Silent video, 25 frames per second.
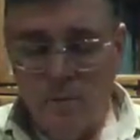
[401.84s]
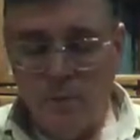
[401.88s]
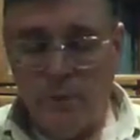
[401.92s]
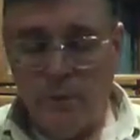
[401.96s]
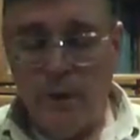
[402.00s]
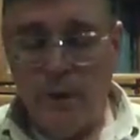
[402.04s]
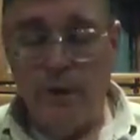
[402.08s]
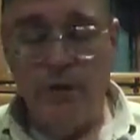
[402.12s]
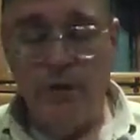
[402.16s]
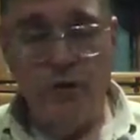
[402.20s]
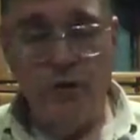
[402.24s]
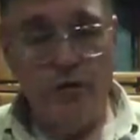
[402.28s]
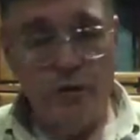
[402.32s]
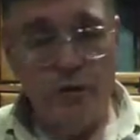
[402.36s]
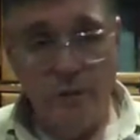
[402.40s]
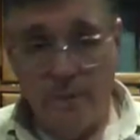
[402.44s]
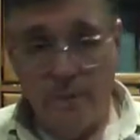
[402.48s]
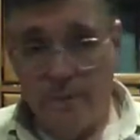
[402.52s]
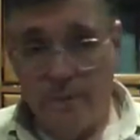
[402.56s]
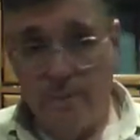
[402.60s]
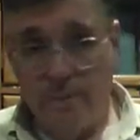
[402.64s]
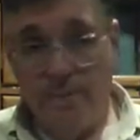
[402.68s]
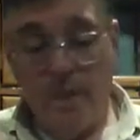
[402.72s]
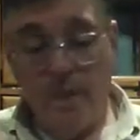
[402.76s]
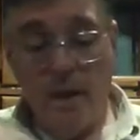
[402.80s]
Brish.
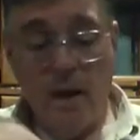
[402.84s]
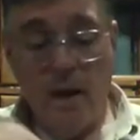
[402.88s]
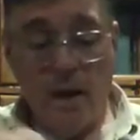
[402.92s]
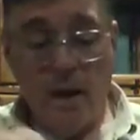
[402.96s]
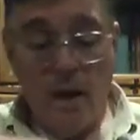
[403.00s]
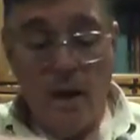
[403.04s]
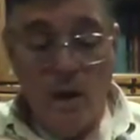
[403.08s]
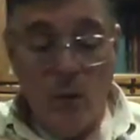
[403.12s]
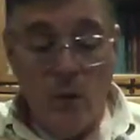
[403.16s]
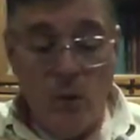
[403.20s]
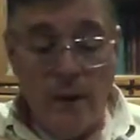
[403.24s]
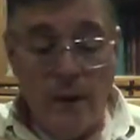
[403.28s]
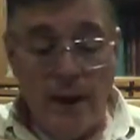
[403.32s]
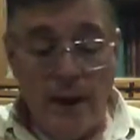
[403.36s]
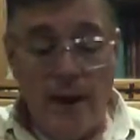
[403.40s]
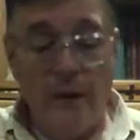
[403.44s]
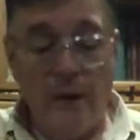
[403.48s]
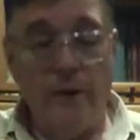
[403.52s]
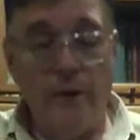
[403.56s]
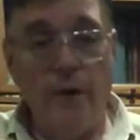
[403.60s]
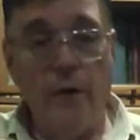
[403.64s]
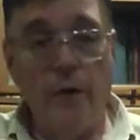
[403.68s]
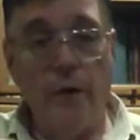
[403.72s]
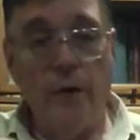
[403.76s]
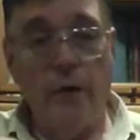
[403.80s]
We
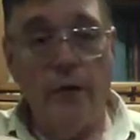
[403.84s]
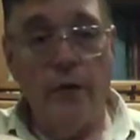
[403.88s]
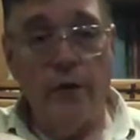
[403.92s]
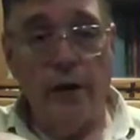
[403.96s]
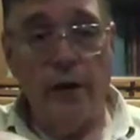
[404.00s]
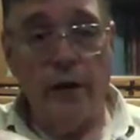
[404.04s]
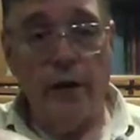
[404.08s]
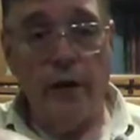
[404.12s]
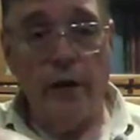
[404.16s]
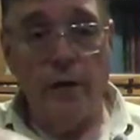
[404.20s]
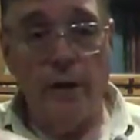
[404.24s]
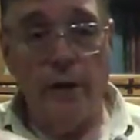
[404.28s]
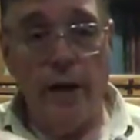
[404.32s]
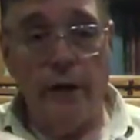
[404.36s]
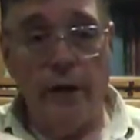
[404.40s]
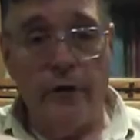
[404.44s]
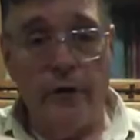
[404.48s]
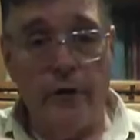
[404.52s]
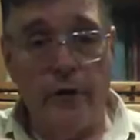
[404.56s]
have here the slender S,